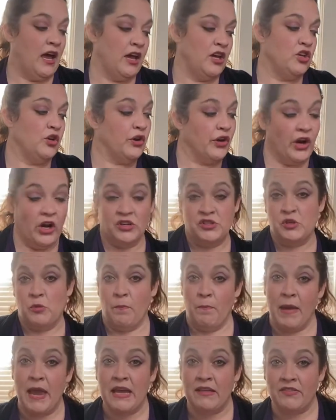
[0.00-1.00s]
You can also
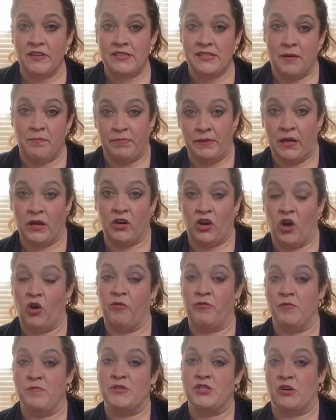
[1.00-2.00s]
make the dumpling dough
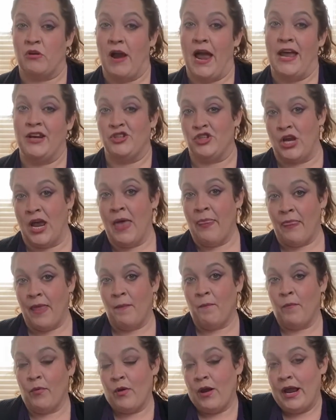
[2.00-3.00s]
from scratch and
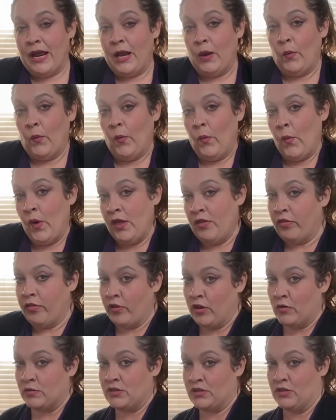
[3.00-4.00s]
then bring it
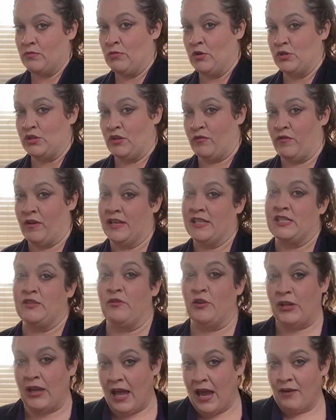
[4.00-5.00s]
with you to the music festival.